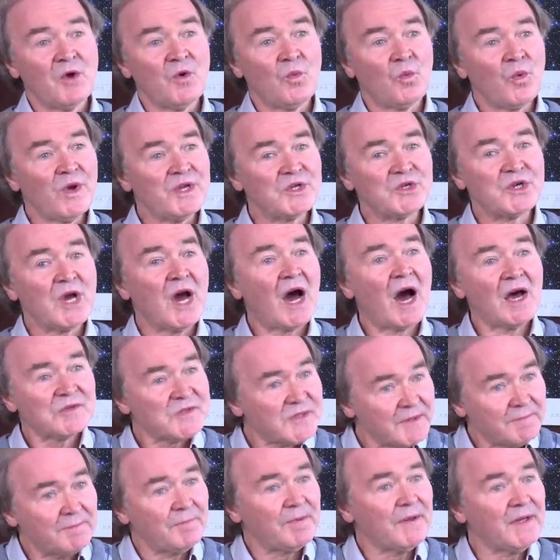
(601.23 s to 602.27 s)
which are
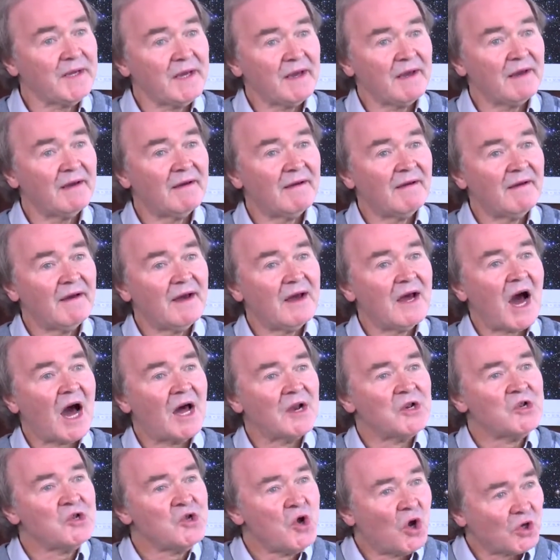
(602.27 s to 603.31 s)
simply
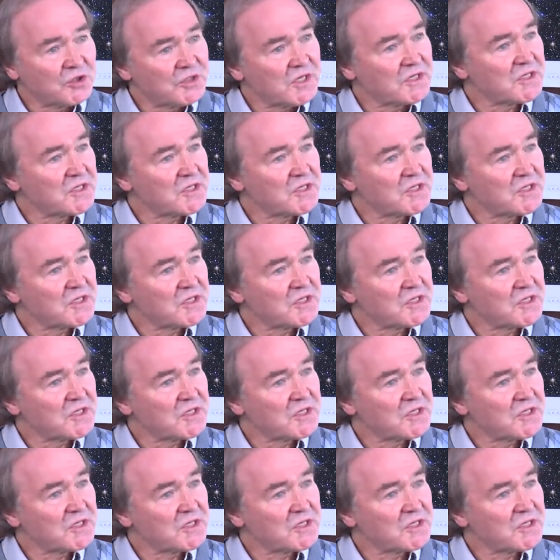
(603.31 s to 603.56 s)
not